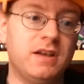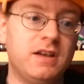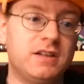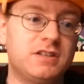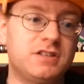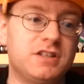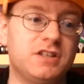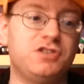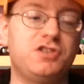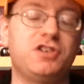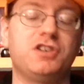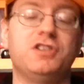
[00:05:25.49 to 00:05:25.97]

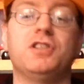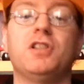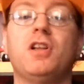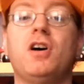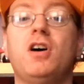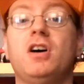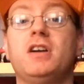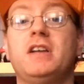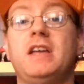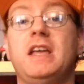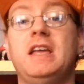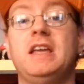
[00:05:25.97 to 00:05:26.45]
says you can
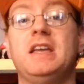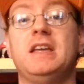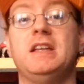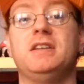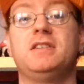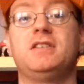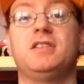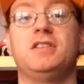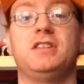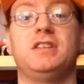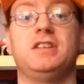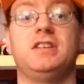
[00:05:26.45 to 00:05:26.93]
log
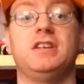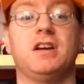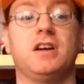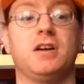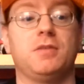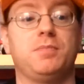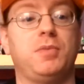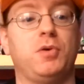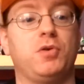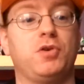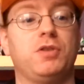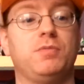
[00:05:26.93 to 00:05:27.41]
in to the
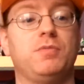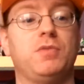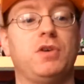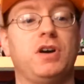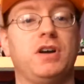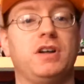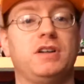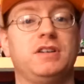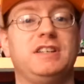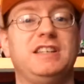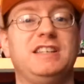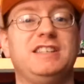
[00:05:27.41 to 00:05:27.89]
uh,
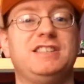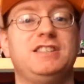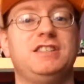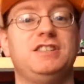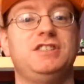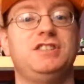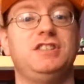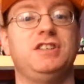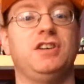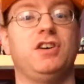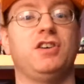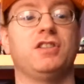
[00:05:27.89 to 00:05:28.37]
Pokemon
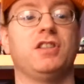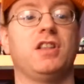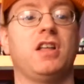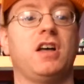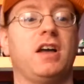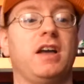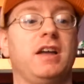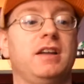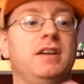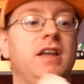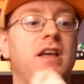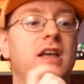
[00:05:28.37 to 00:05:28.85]
TCG
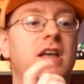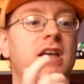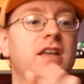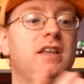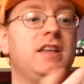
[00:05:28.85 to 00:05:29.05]
online,